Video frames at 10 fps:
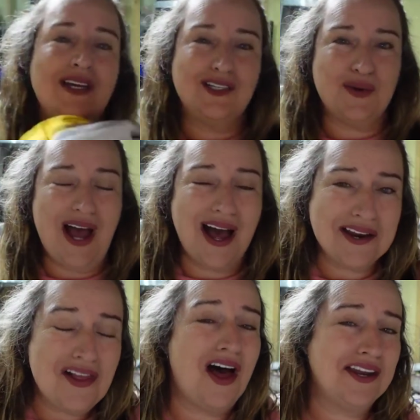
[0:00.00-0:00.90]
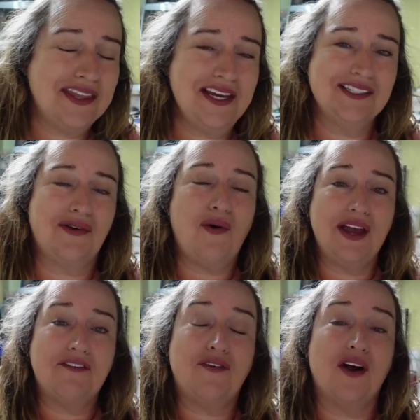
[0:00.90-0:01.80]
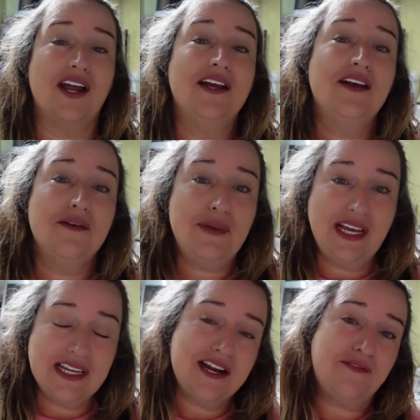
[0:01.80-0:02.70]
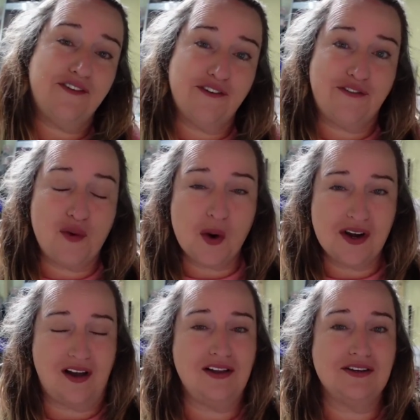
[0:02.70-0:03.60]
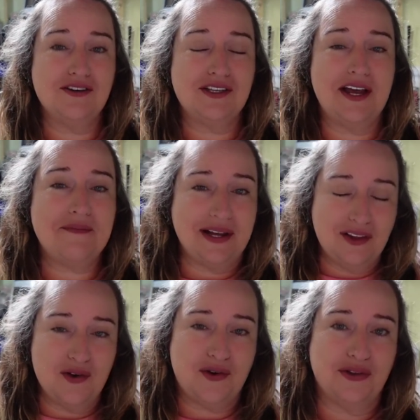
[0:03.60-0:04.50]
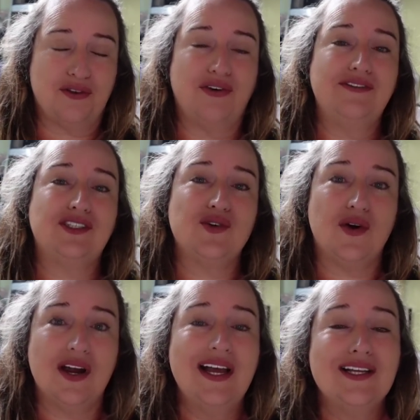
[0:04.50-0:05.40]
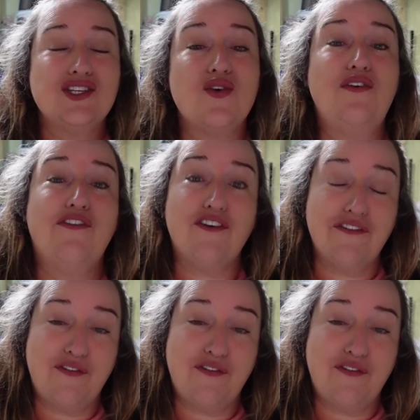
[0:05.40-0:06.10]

So it had a lot of things going for it. Picked it up for $4 at my local thrift store. Sold for